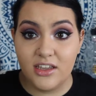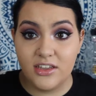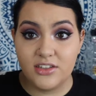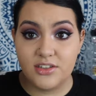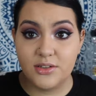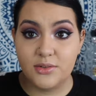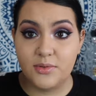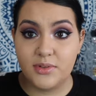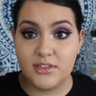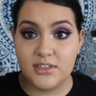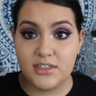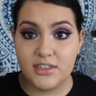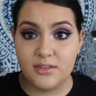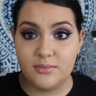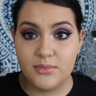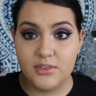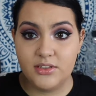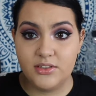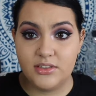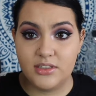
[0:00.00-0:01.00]
So on one side, I'm
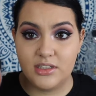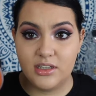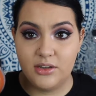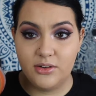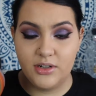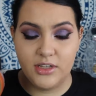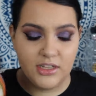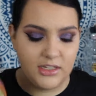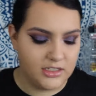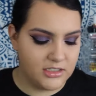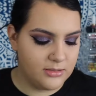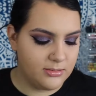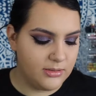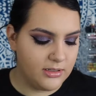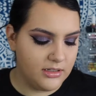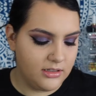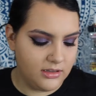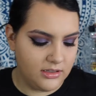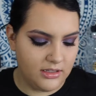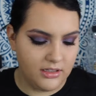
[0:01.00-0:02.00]
going to use the Coty
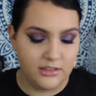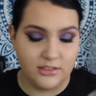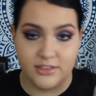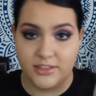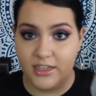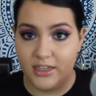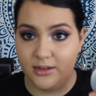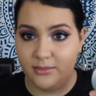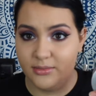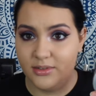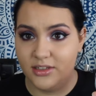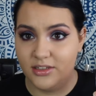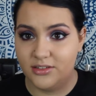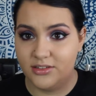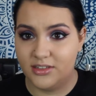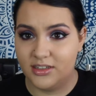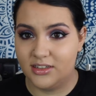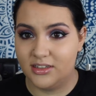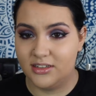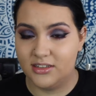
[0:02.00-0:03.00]
Airspun, and on the other side, I'm going to
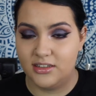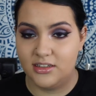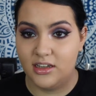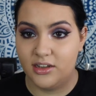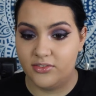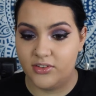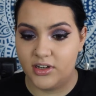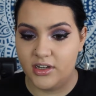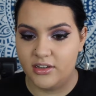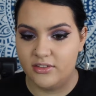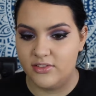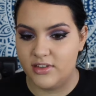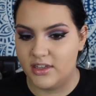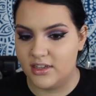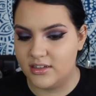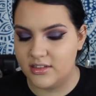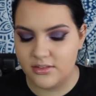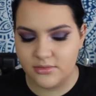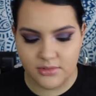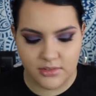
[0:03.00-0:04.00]
use the Cover
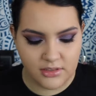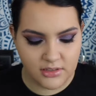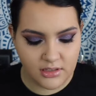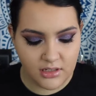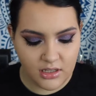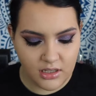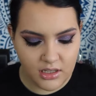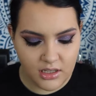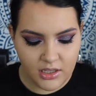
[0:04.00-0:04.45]
FX one,